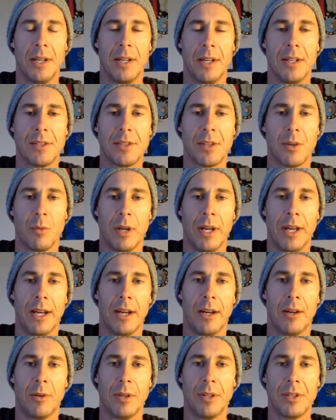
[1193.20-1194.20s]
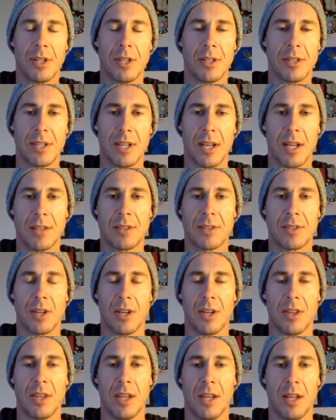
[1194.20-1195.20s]
So how is that? Sounds as
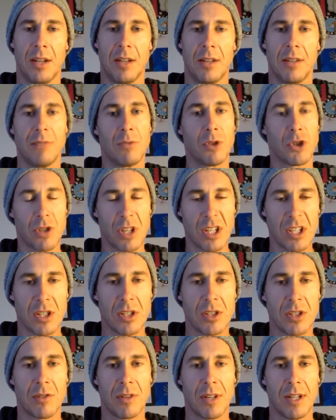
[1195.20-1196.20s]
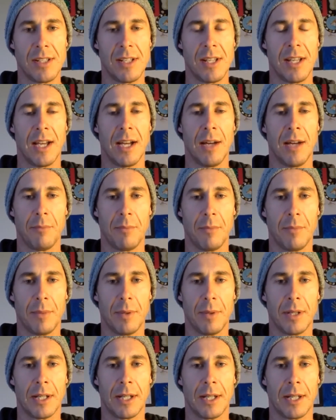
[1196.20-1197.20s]
though then restrictions are easing up.
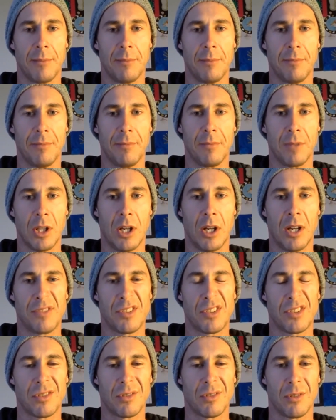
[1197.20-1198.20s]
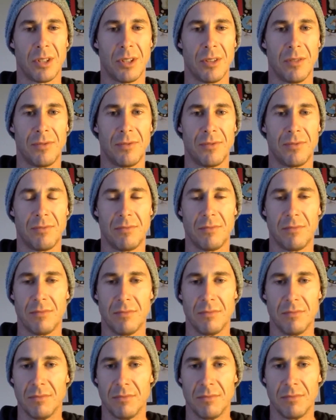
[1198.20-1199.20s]
Life's sort of
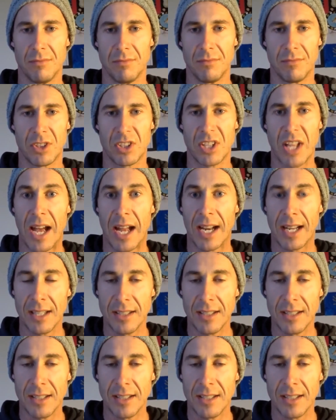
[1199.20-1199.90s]
starting